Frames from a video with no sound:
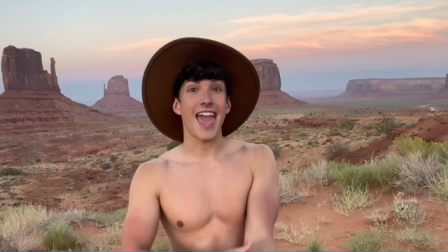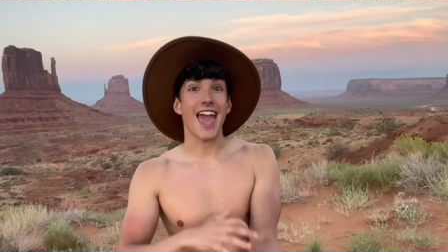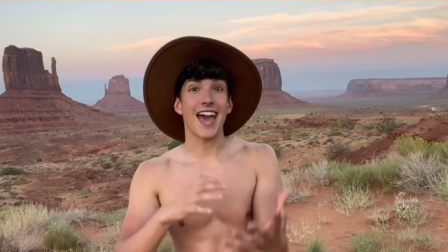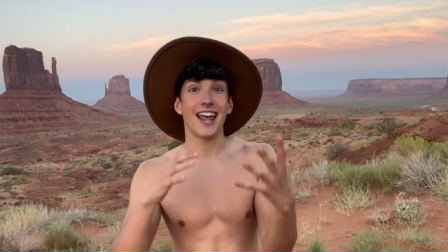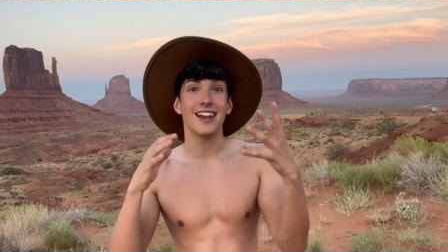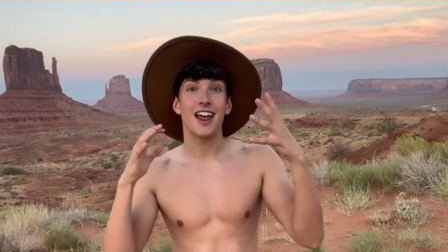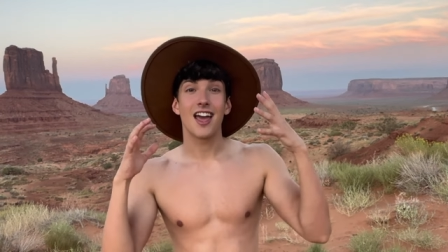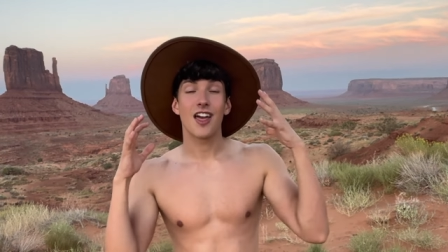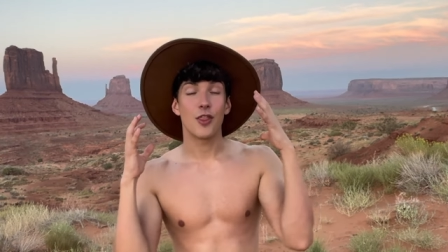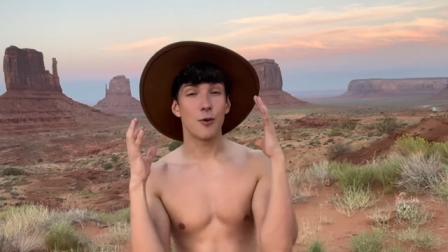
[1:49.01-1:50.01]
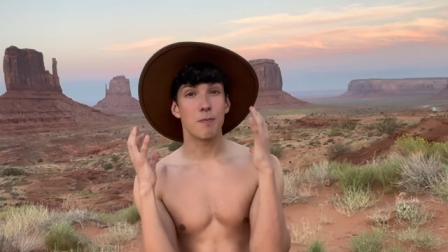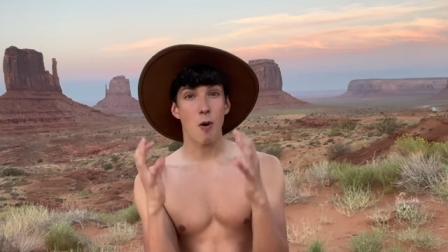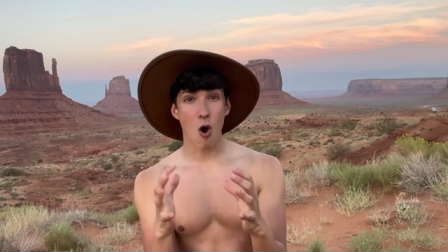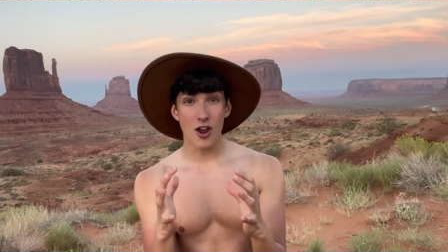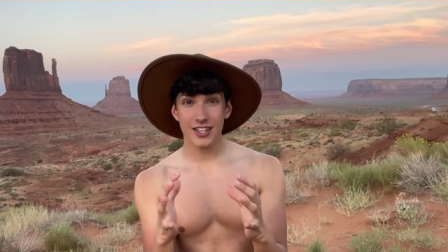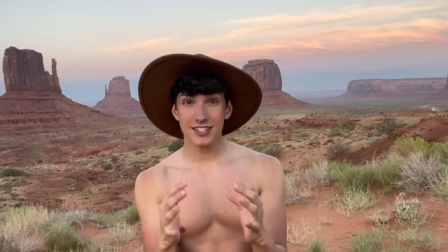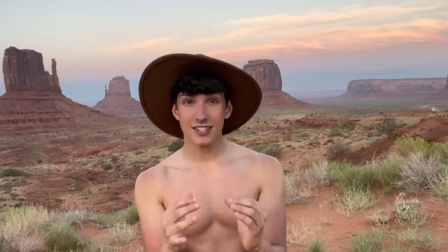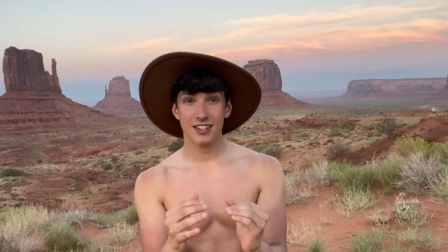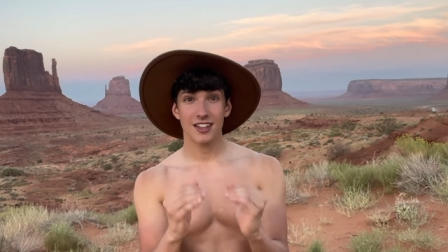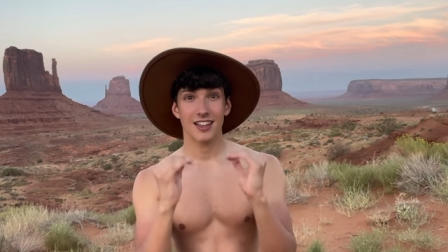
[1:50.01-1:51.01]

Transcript: And the point